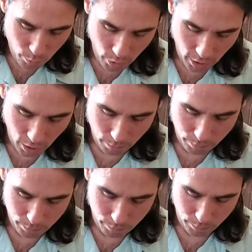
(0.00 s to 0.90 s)
but I'm
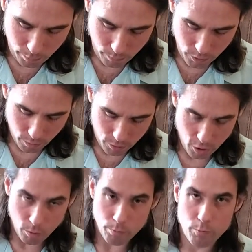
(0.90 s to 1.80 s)

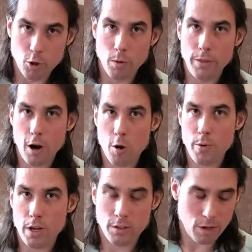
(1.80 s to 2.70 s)
still doing
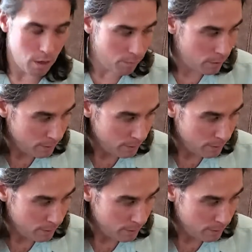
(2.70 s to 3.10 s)
therapy and stuff.